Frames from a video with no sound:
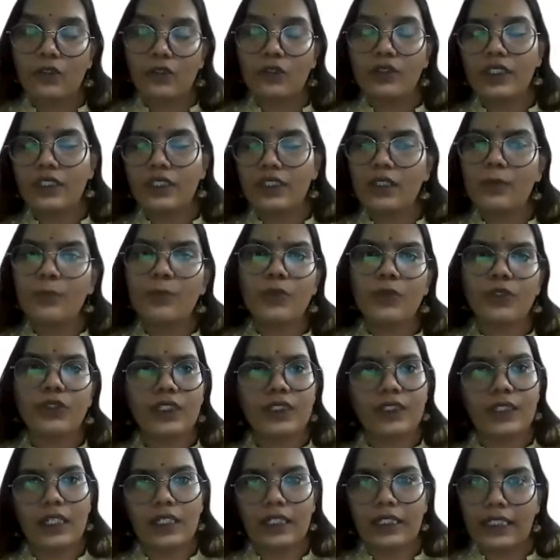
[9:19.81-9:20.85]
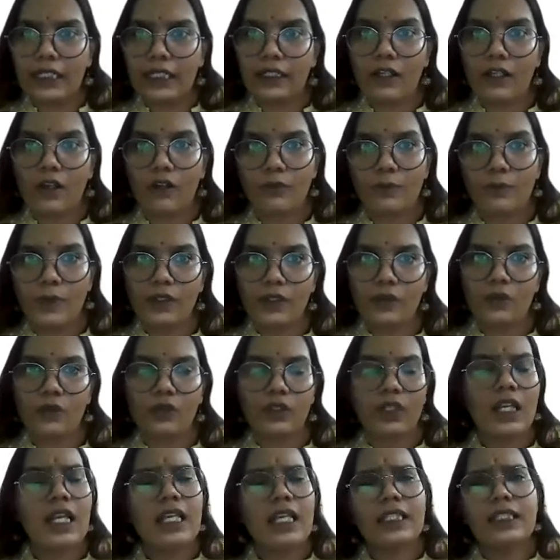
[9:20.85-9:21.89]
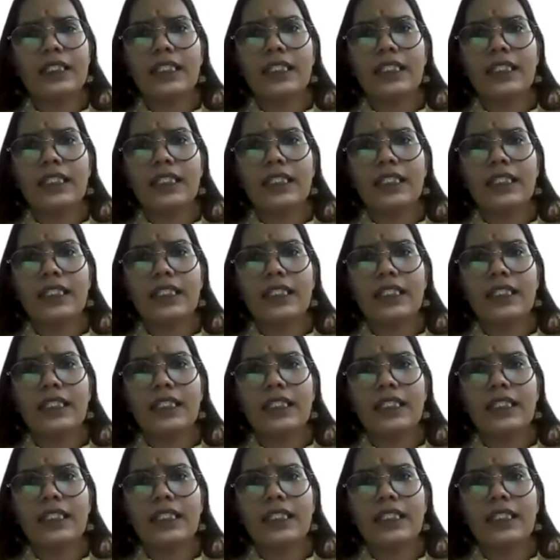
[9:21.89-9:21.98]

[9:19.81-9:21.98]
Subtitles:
So this is a procedure laid down by the court.